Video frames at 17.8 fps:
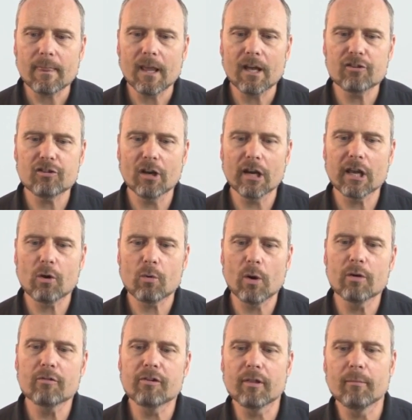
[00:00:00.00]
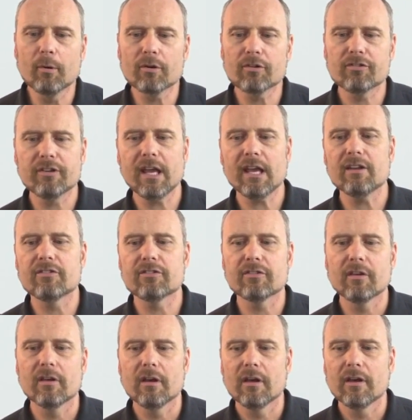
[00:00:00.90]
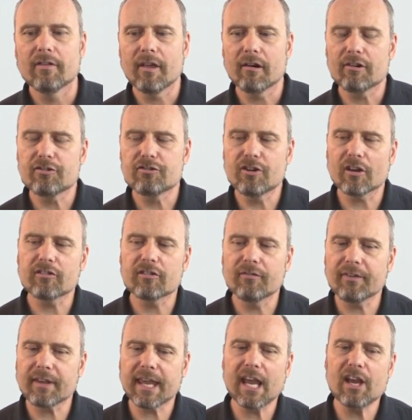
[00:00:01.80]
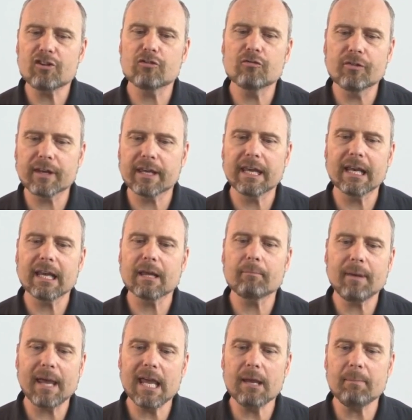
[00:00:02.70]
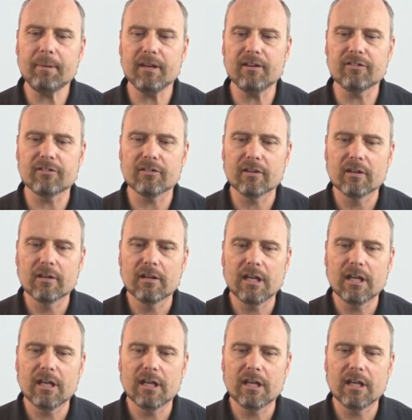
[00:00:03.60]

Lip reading: A chilling quote from the book states, there is justification for killing babies